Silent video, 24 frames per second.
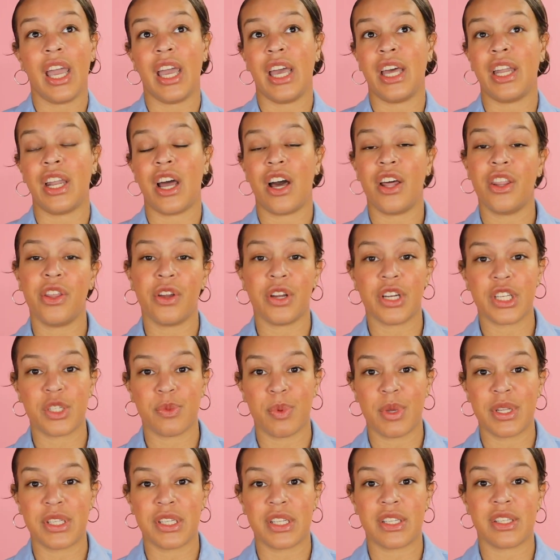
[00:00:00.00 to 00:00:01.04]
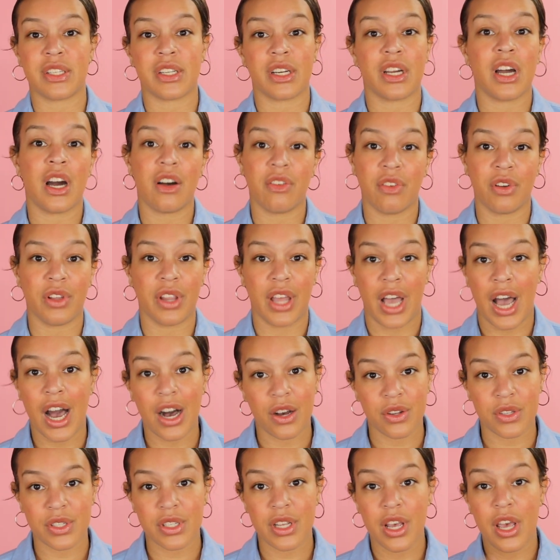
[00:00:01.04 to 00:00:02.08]
and other expenses to cover the
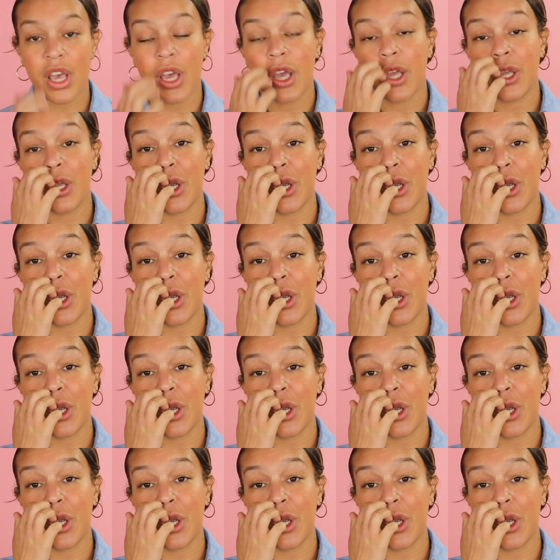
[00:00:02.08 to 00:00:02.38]
house.